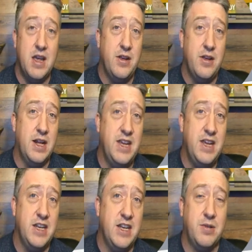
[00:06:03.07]
they're not
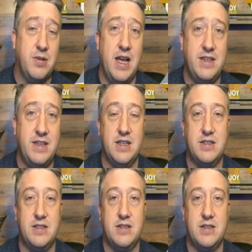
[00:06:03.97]
tangible
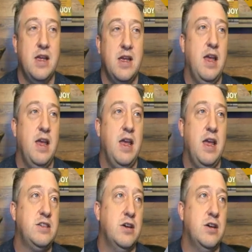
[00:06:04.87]
assets. And
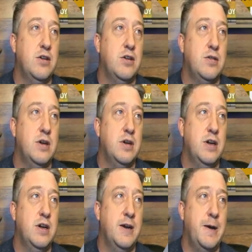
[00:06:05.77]
so,
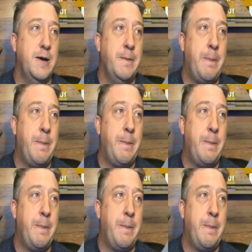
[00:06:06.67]
um,